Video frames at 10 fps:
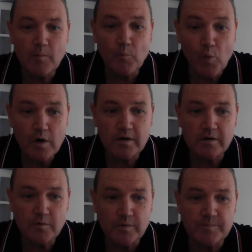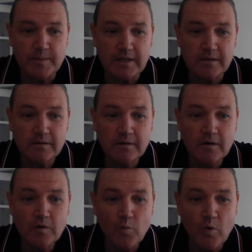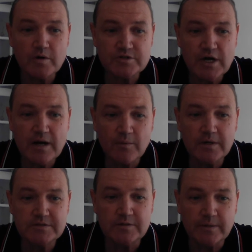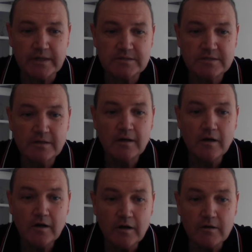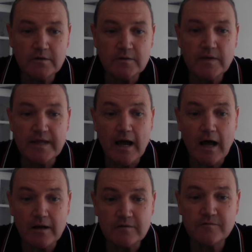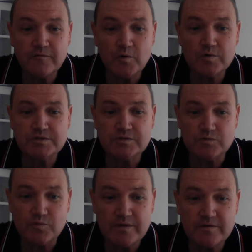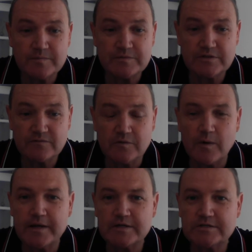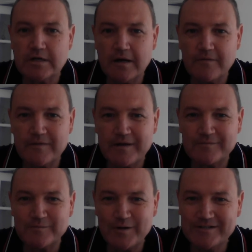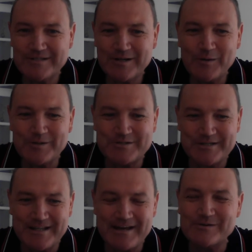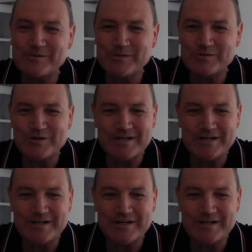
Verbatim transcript: and work with me. Watch how I do it learn the unforced rhythms of grace. I love that phraseology there in the